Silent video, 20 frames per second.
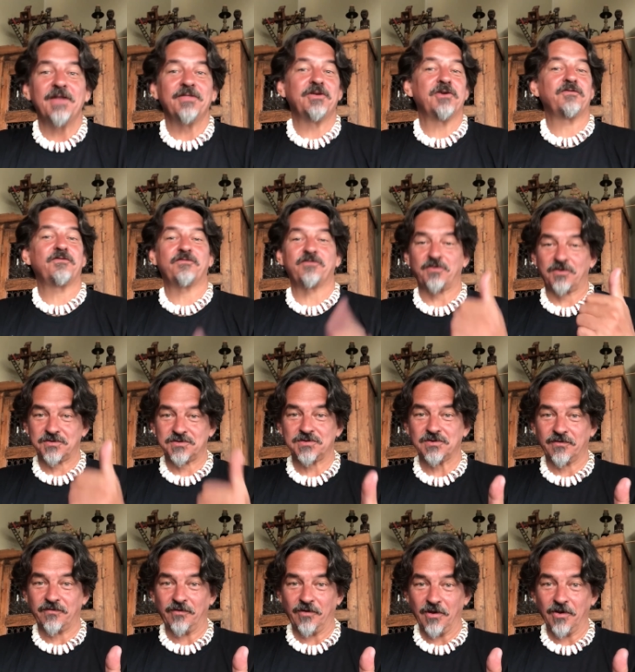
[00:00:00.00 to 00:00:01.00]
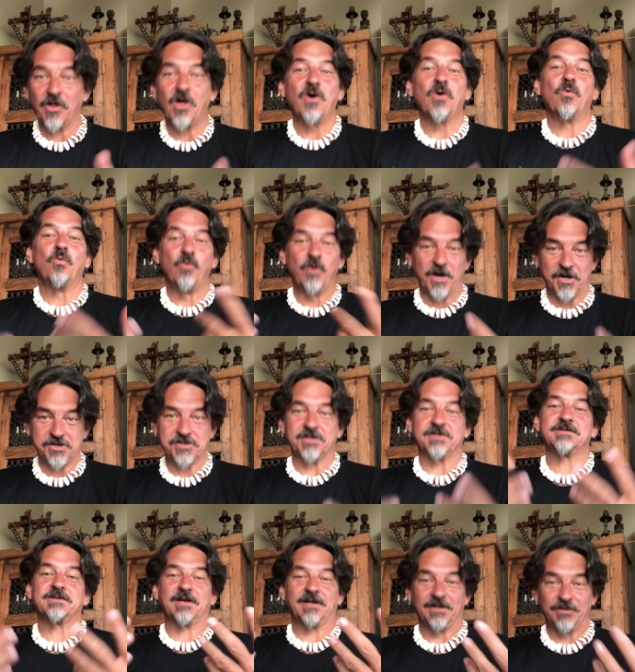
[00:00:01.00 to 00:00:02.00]
That first of all,
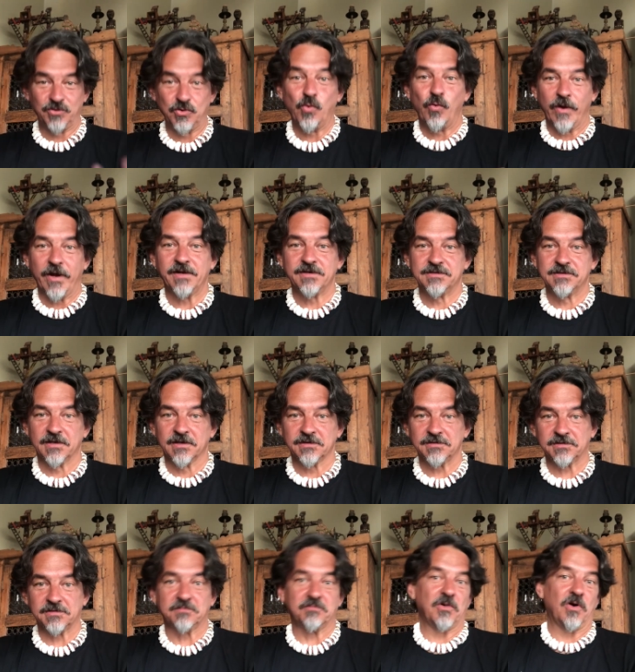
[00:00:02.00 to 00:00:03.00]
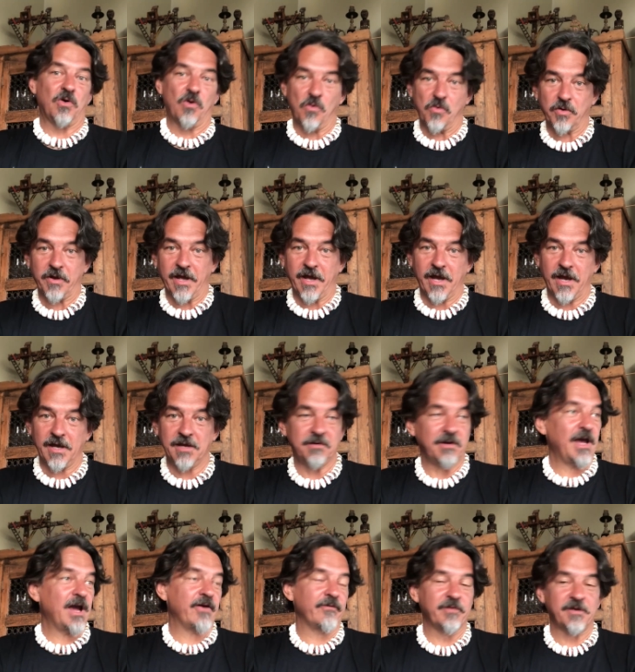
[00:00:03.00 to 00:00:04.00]
witches do exist, okay,
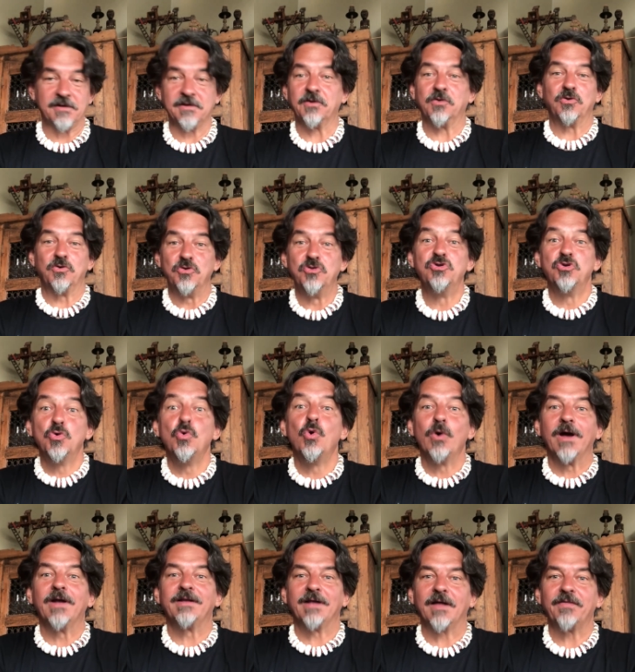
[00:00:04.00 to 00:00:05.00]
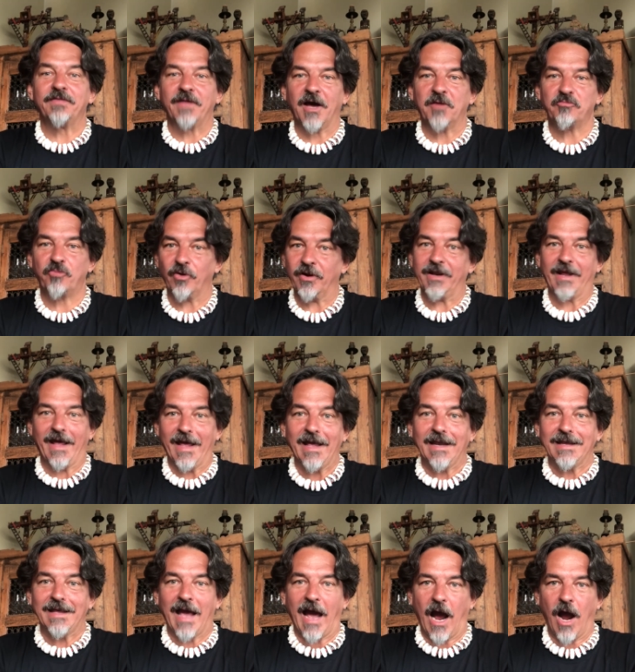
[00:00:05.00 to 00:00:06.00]
everybody knew it at that point
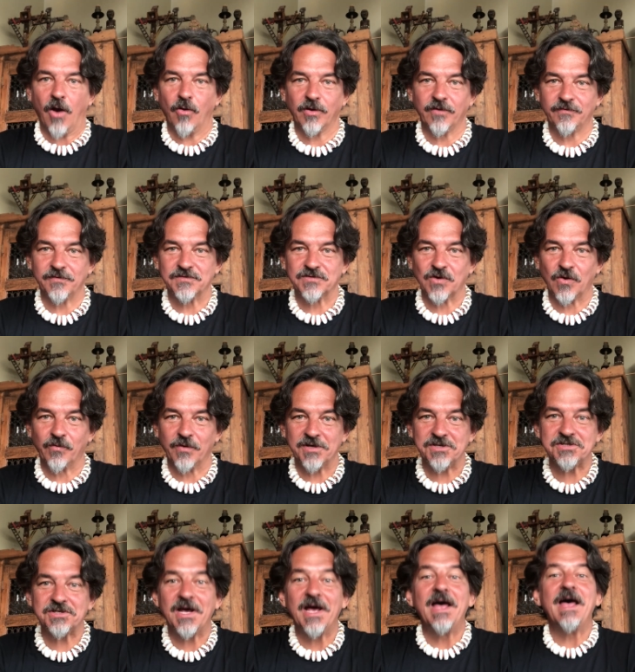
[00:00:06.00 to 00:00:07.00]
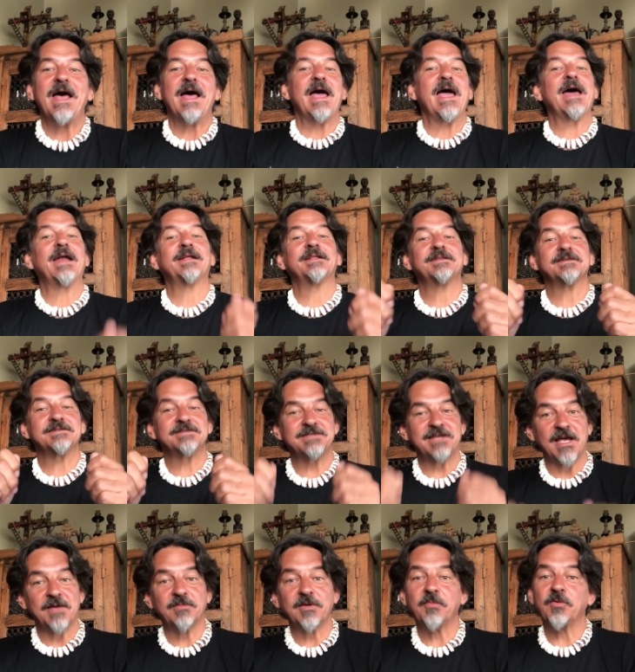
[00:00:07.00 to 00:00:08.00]
anyhow, if you so wish. And at the
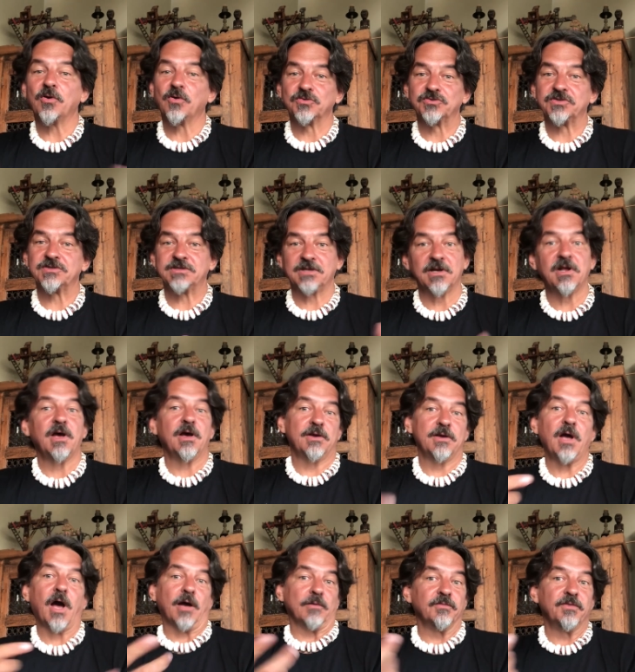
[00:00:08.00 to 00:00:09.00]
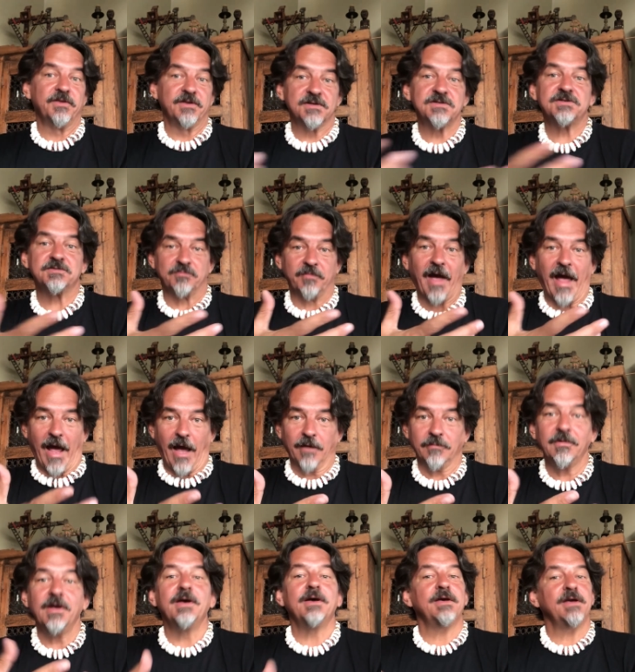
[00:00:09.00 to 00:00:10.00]
same time, it also said, yeah, this
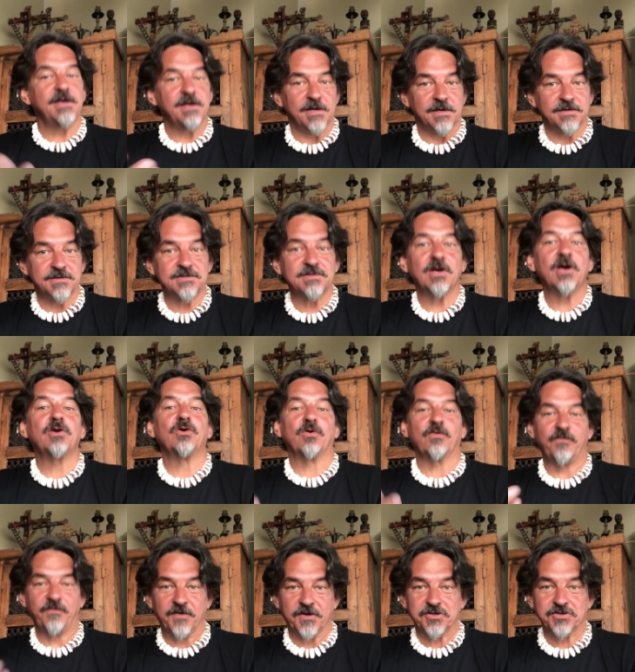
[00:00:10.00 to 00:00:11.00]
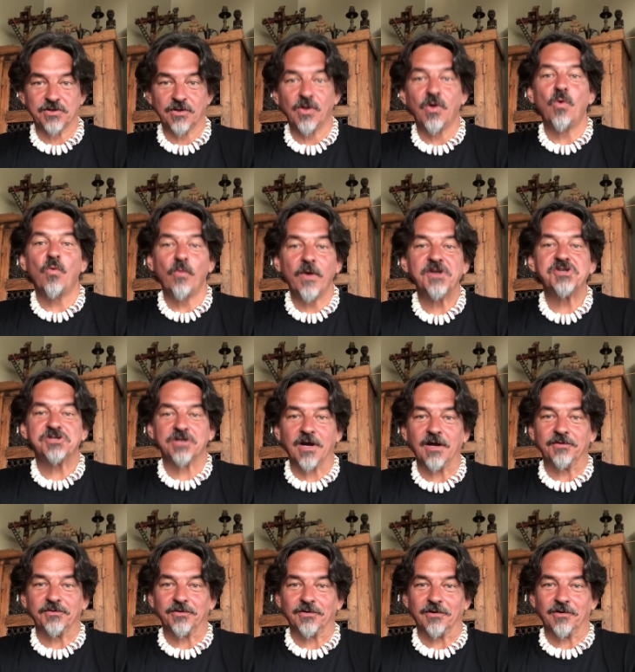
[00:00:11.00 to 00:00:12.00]
man is an official witch
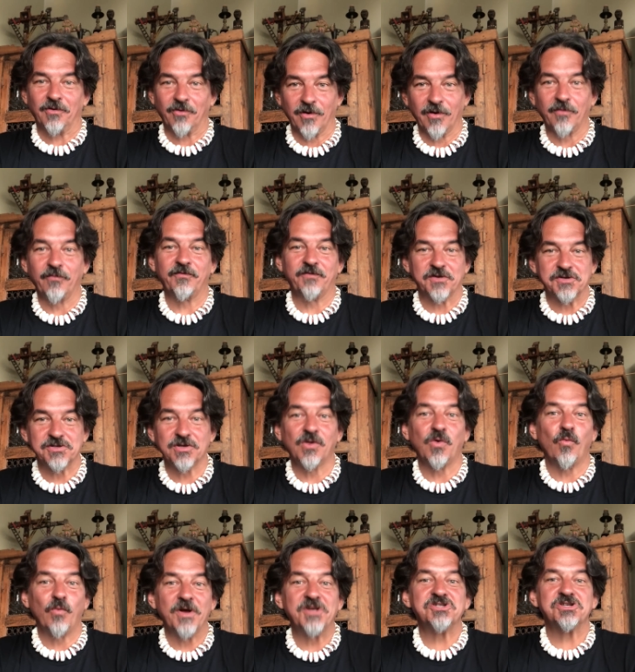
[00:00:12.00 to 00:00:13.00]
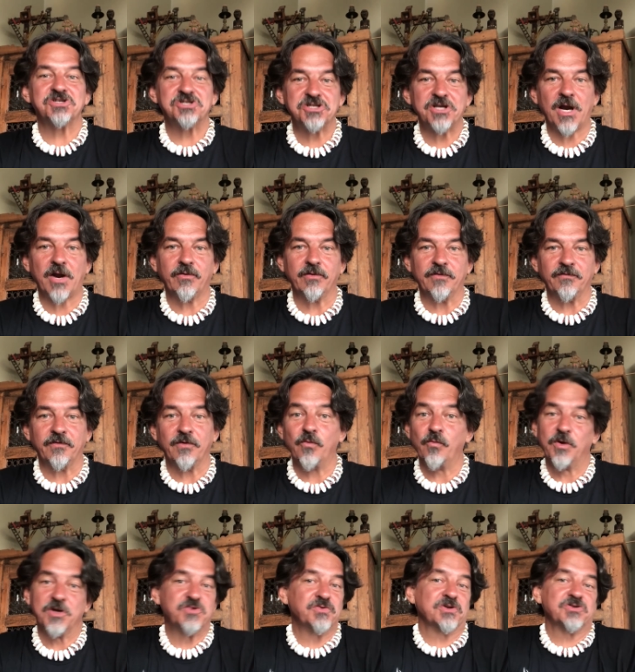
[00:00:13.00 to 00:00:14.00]
hunter or official witch sheriff,
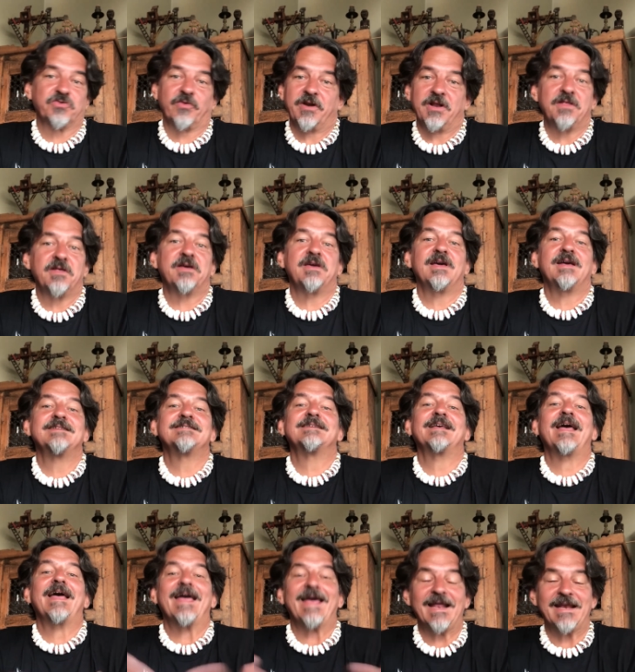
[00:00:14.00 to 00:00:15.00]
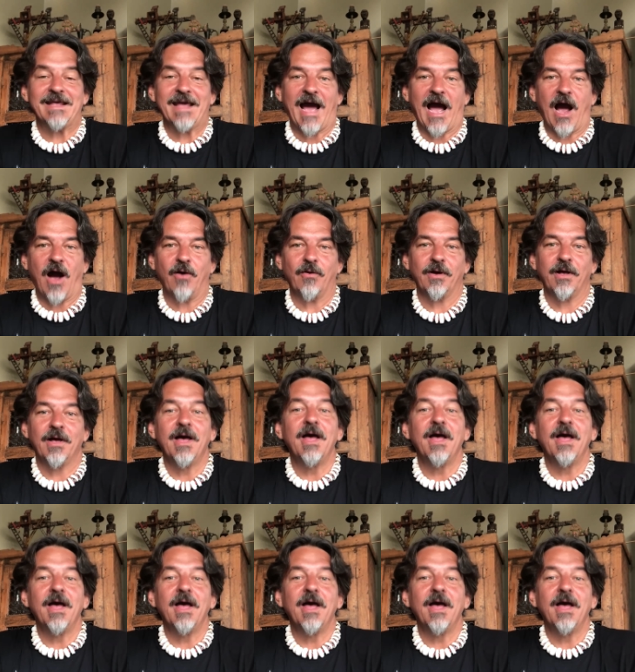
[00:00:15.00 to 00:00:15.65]
which was already the case anyhow.